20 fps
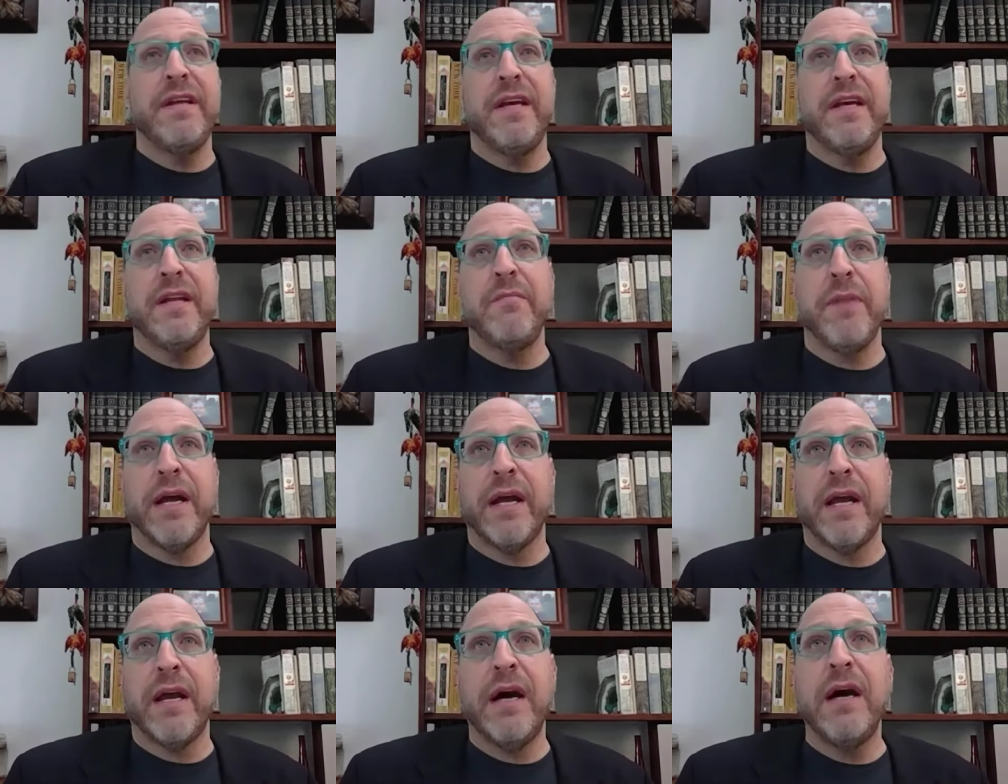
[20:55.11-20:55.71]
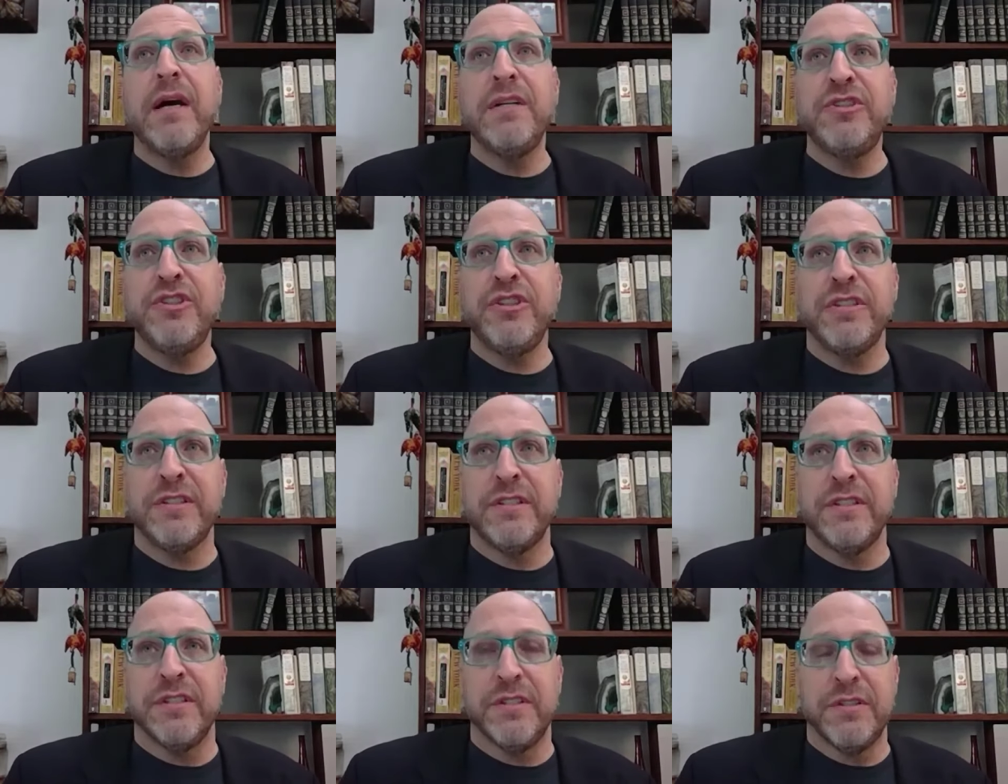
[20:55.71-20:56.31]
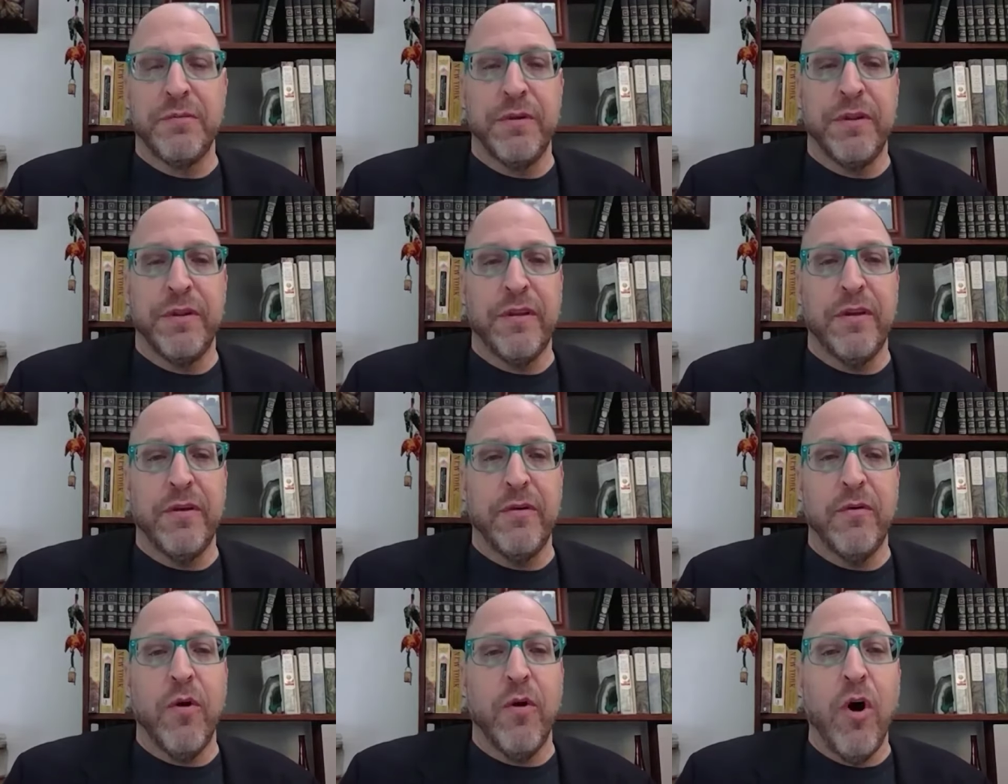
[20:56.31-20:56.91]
in my consciousness with you.